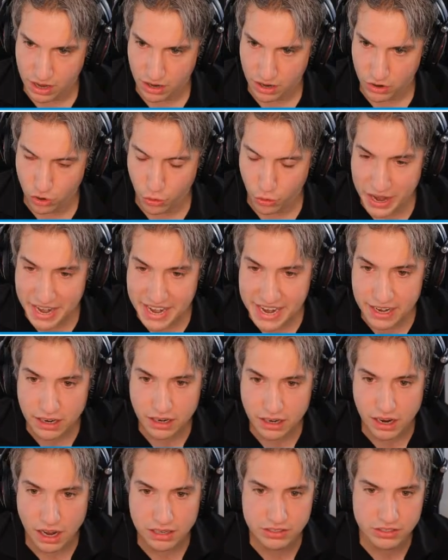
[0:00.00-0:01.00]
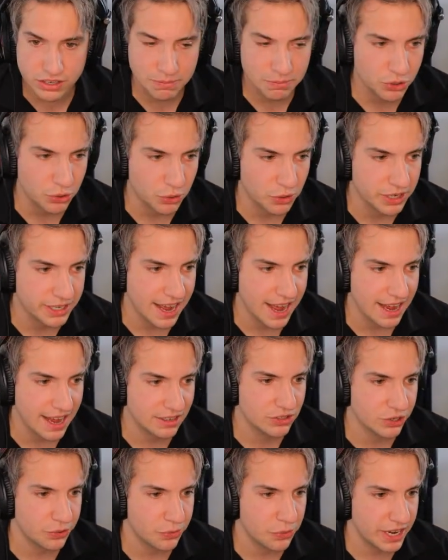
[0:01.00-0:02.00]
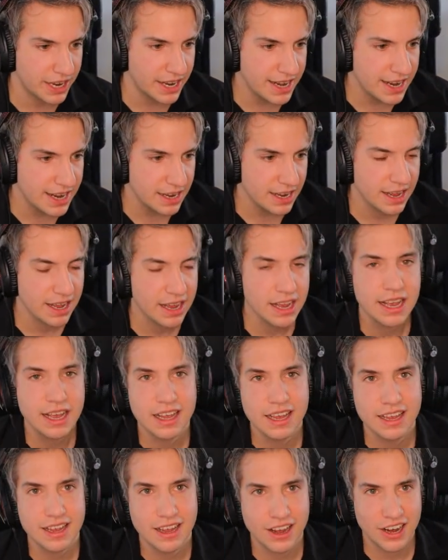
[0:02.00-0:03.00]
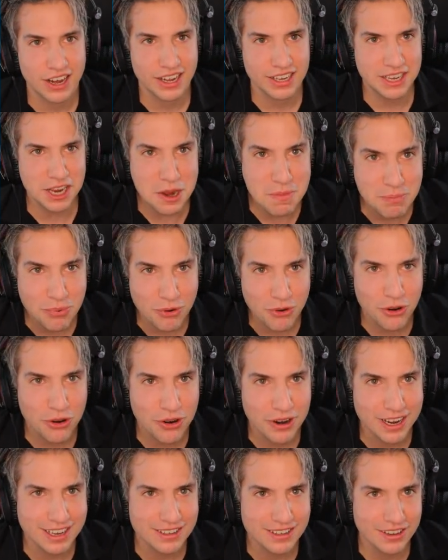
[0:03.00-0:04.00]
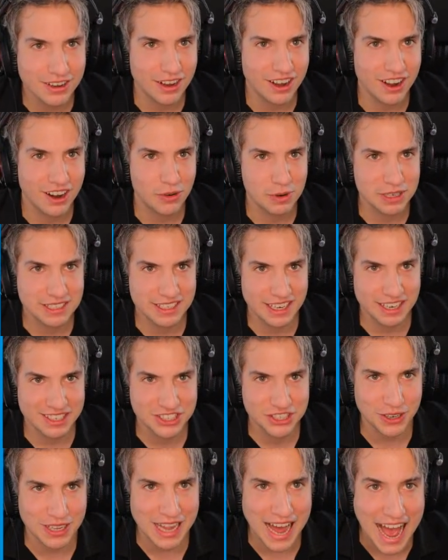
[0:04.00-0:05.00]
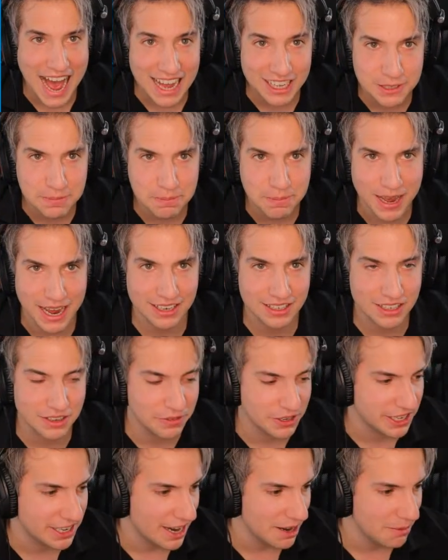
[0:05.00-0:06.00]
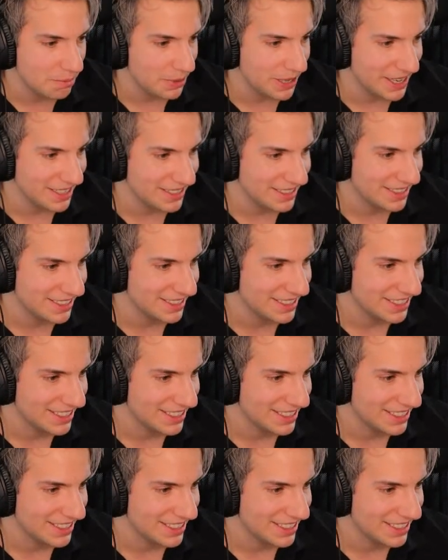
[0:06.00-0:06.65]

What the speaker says: Creating a custom door tag. So we're getting deeper in the residential aspect of the template.